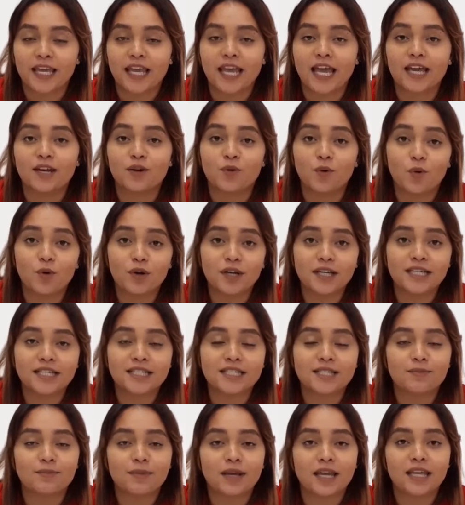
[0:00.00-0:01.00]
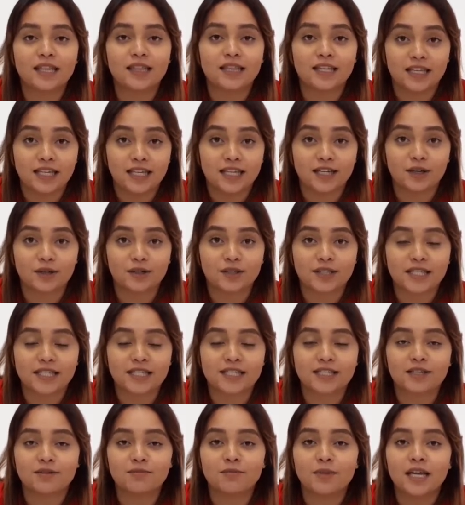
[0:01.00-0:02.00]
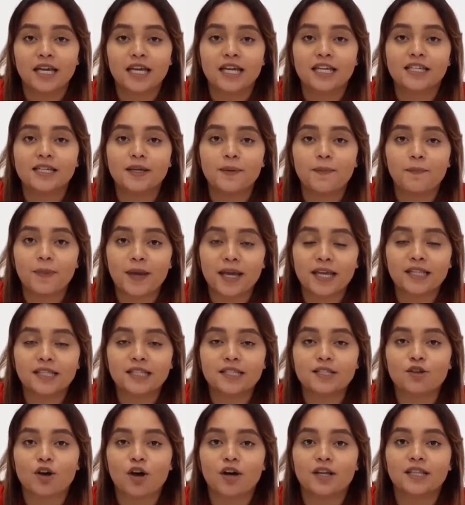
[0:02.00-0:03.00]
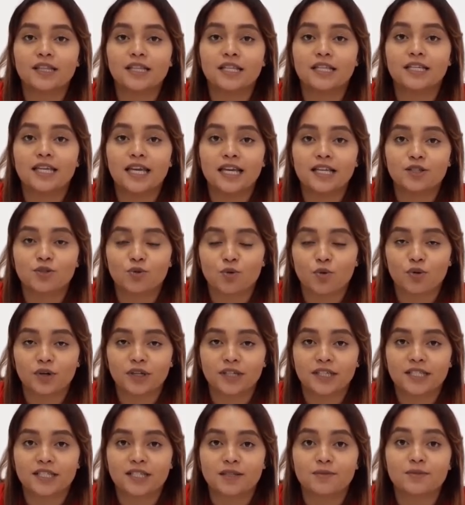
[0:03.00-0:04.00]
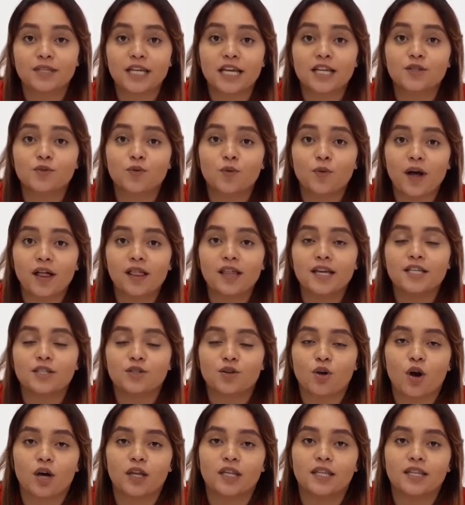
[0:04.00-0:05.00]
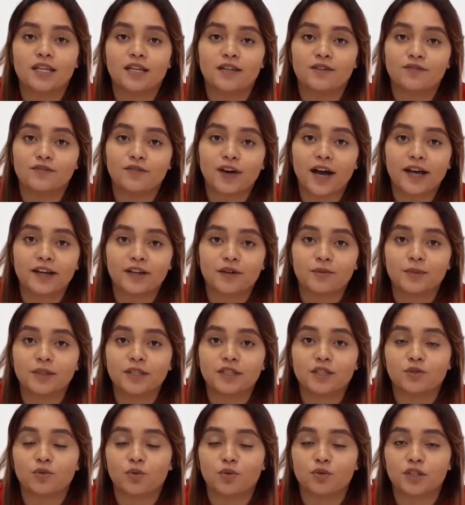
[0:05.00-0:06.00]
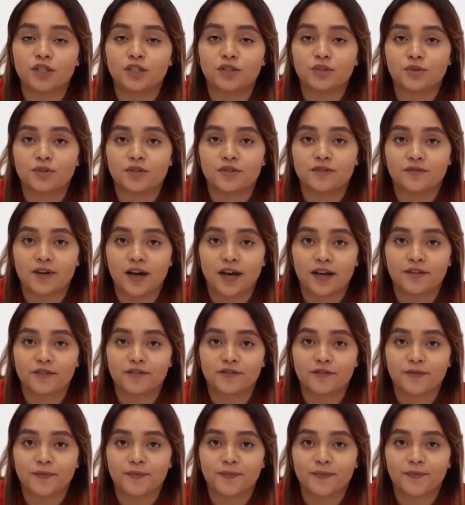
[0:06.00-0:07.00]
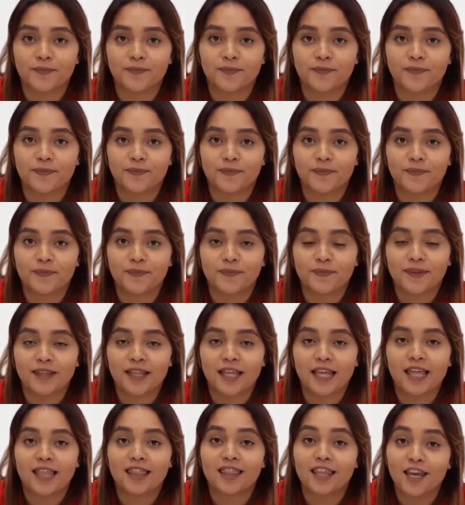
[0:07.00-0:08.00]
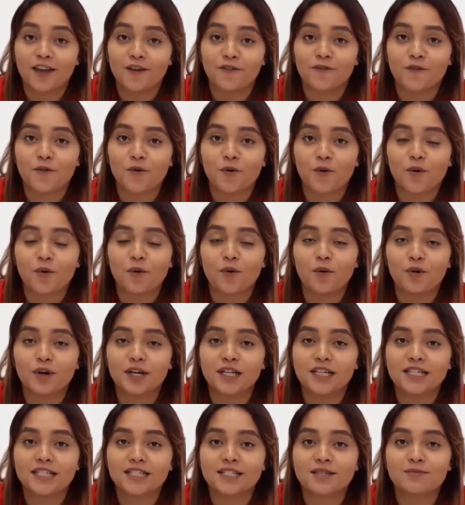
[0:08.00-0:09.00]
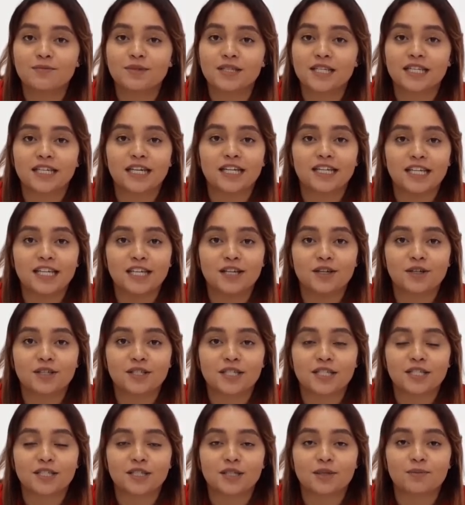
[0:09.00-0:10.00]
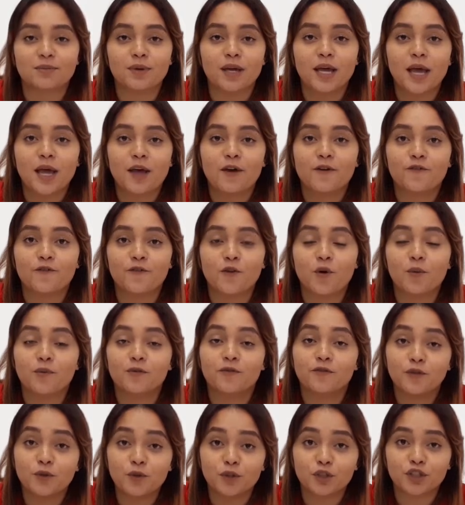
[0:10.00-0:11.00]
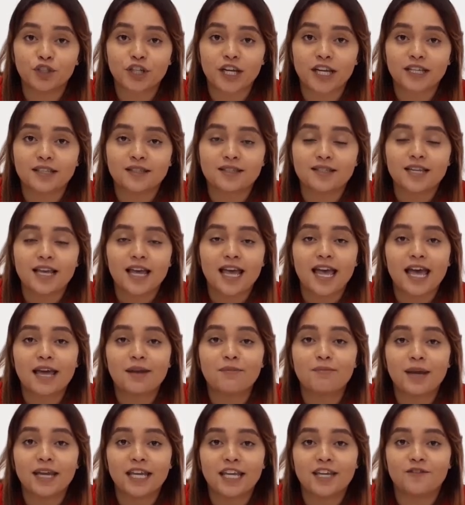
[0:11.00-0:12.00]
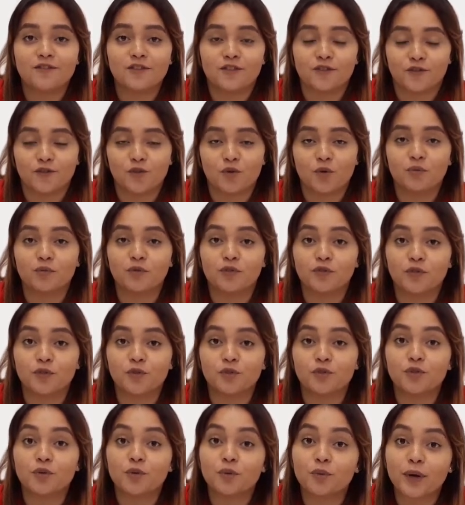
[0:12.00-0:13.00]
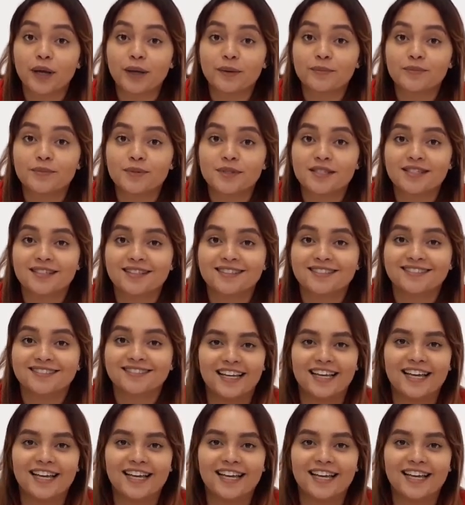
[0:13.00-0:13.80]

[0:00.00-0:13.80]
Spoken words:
An organism in an ecosystem depends on the next organisms as well as on the environment in order to survive. Therefore, organisms in an ecosystem form food chains and may even form food webs.